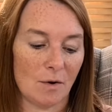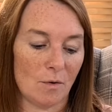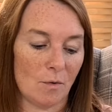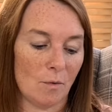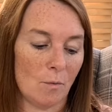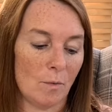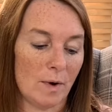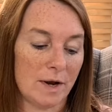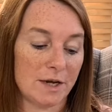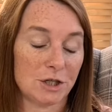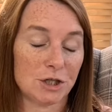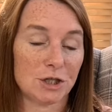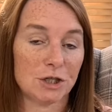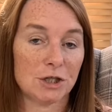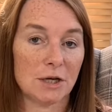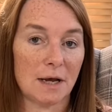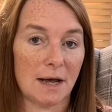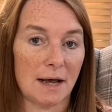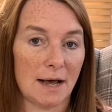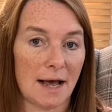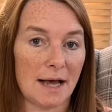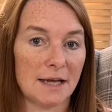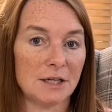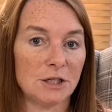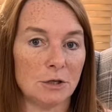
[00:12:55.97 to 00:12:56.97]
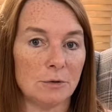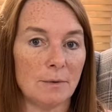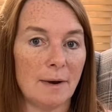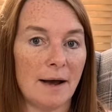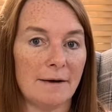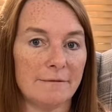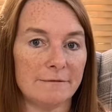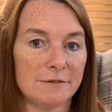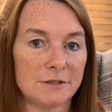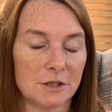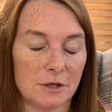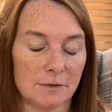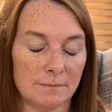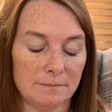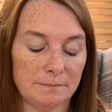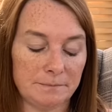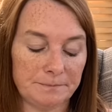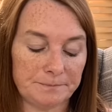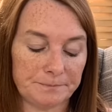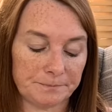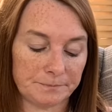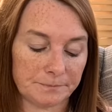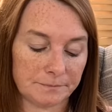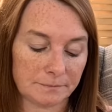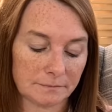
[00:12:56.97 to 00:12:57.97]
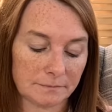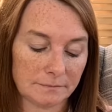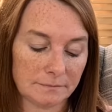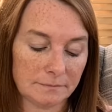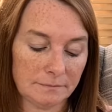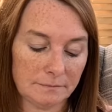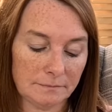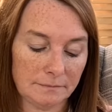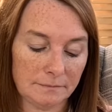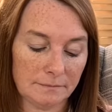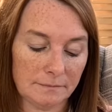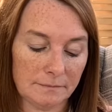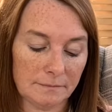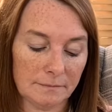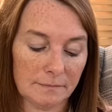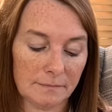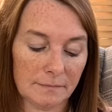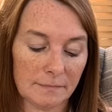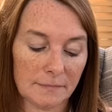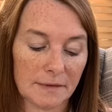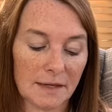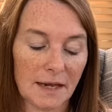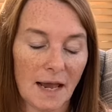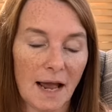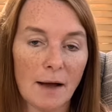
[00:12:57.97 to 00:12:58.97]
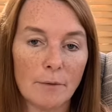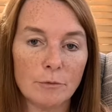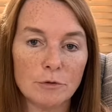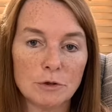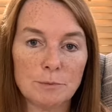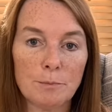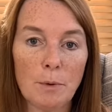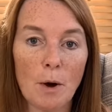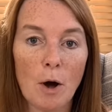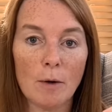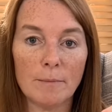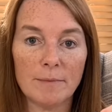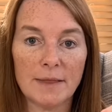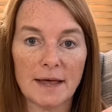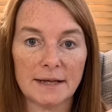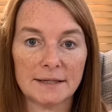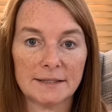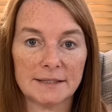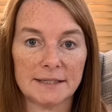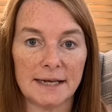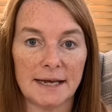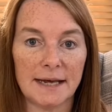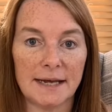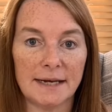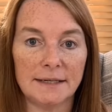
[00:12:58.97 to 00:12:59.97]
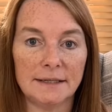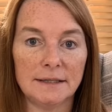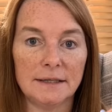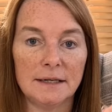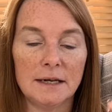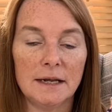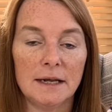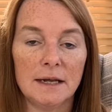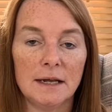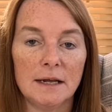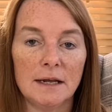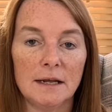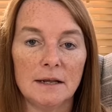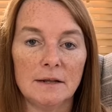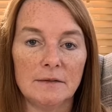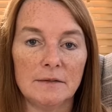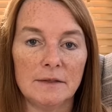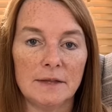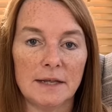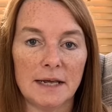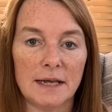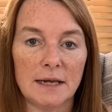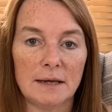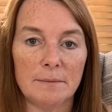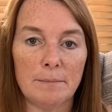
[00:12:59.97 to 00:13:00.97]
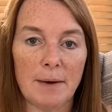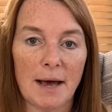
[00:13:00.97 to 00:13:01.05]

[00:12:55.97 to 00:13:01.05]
which I do have some, I would pop that in the